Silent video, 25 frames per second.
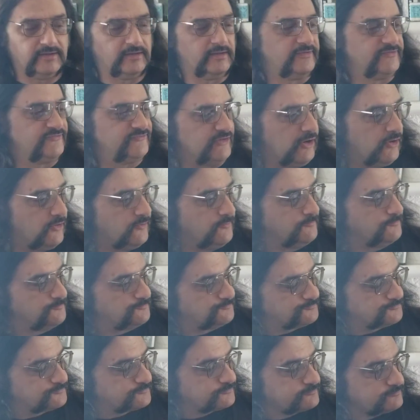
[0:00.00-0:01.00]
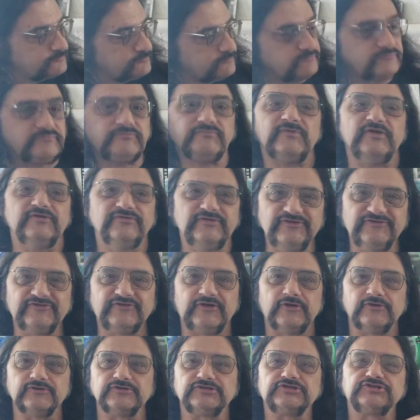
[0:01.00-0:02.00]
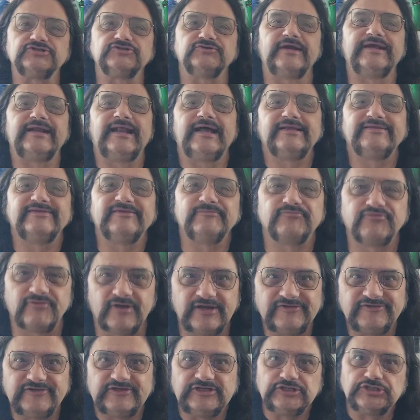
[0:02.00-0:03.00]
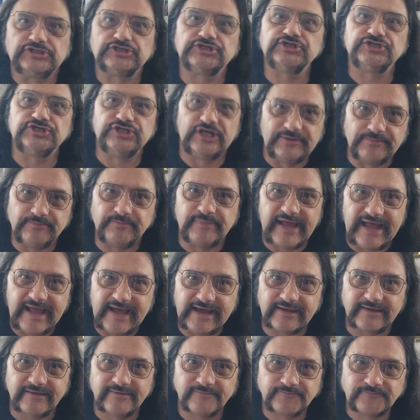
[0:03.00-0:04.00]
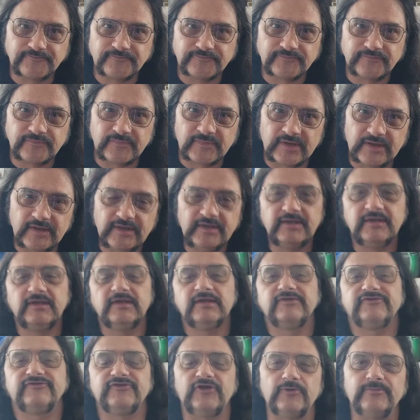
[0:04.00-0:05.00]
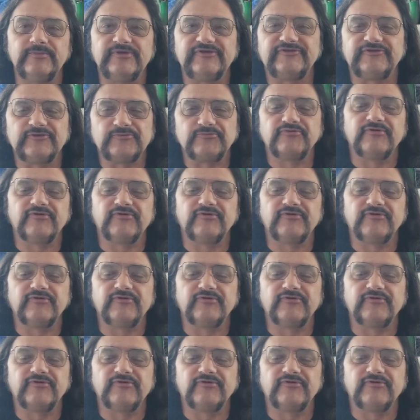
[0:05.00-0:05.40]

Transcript: So this goes straight out to President Shitbag. So, Mr.